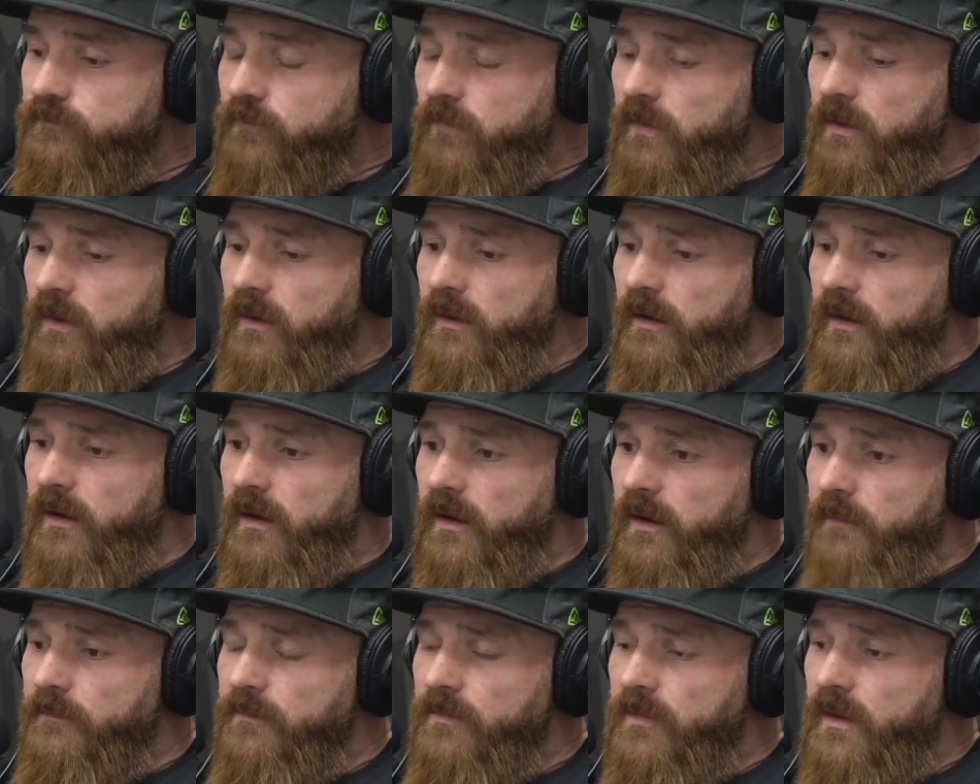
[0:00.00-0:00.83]

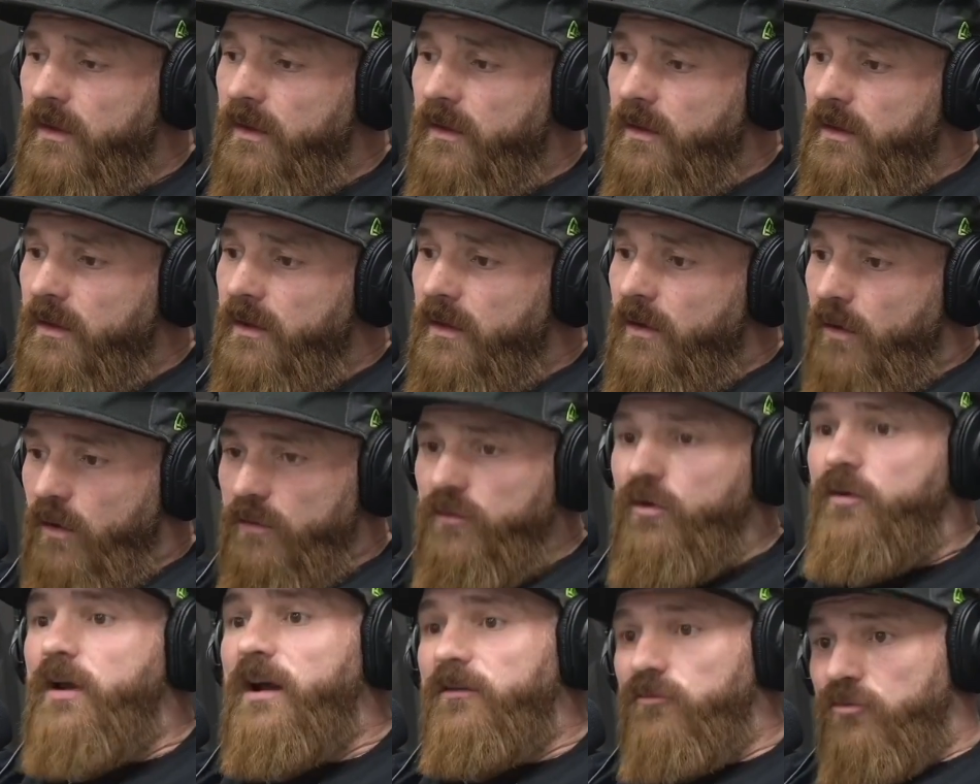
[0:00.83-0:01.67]

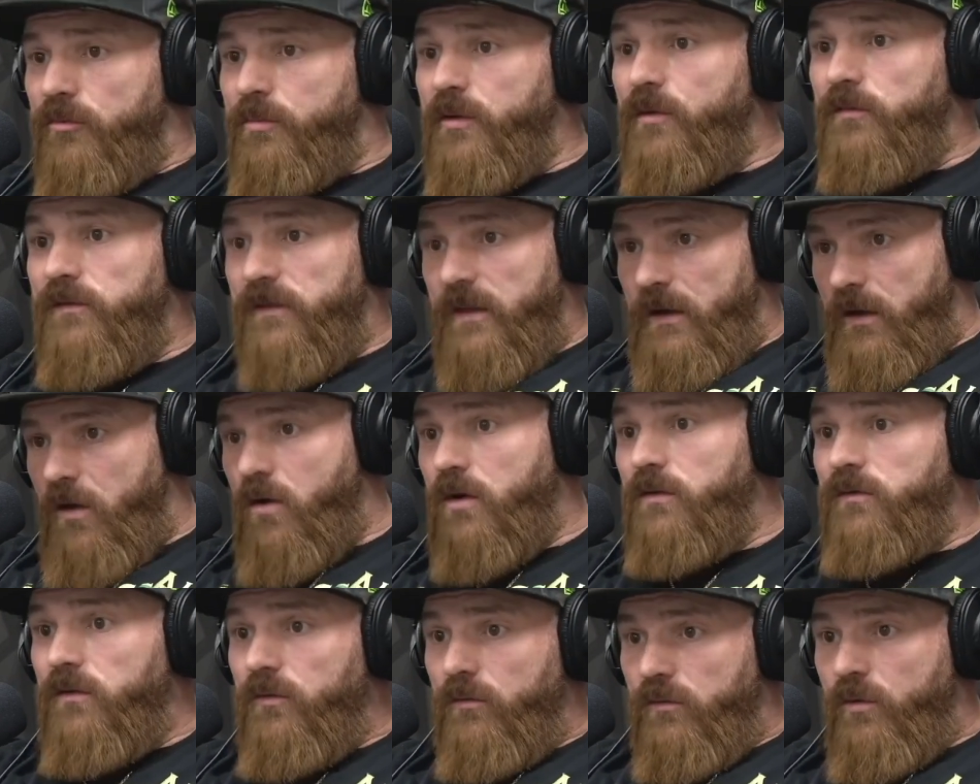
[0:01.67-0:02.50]
on your attributes that
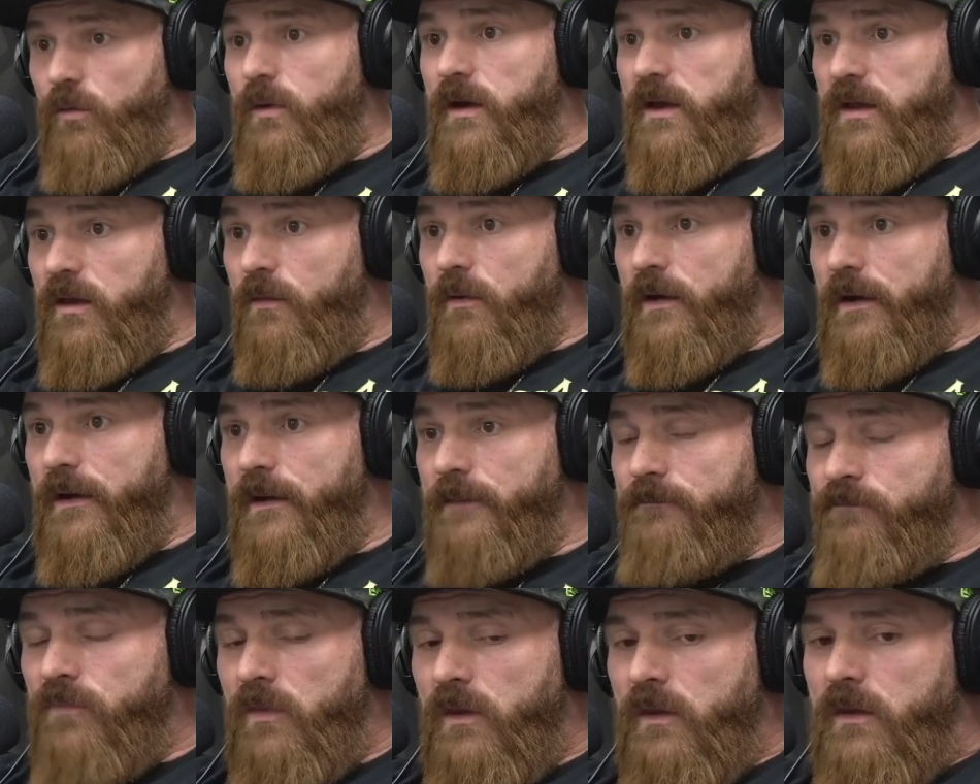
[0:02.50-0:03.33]
got you to where you are.